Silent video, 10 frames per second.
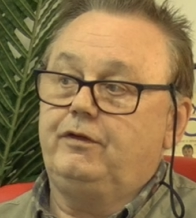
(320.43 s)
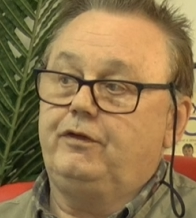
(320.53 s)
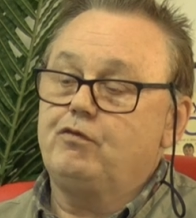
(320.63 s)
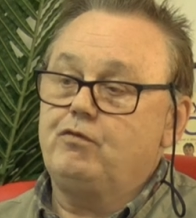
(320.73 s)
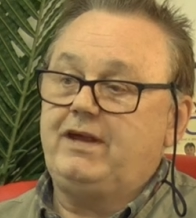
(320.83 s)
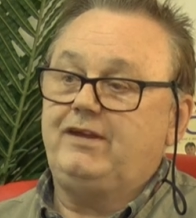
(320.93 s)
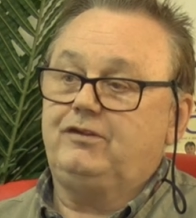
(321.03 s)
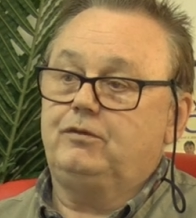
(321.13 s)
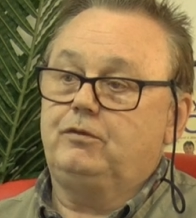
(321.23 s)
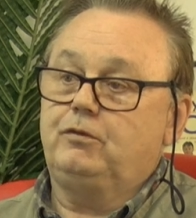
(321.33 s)
the
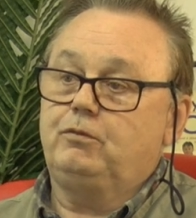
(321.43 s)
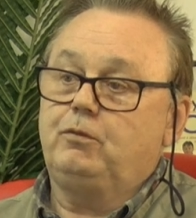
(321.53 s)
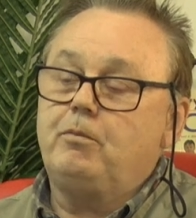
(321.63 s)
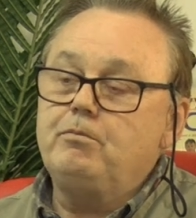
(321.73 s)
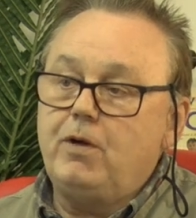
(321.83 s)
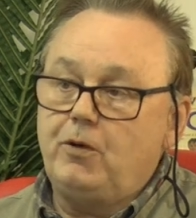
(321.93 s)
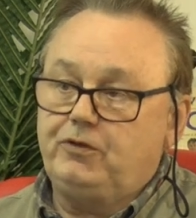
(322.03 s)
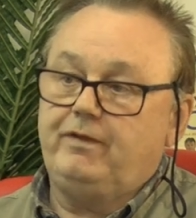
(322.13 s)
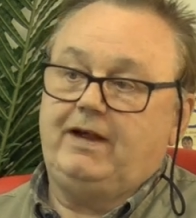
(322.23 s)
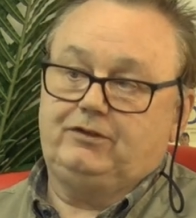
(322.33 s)
reason, what
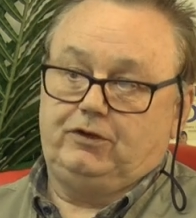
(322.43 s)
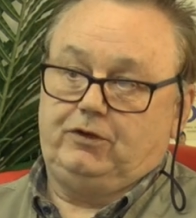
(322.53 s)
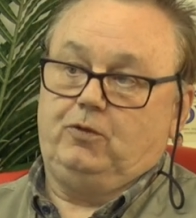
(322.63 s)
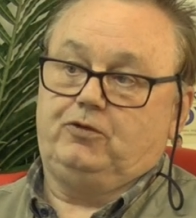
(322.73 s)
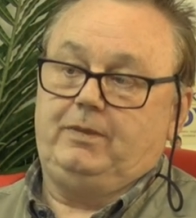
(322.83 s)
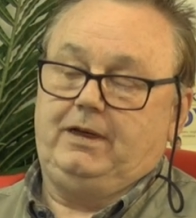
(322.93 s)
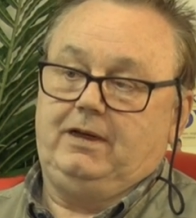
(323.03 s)
motivates the dog to be mm.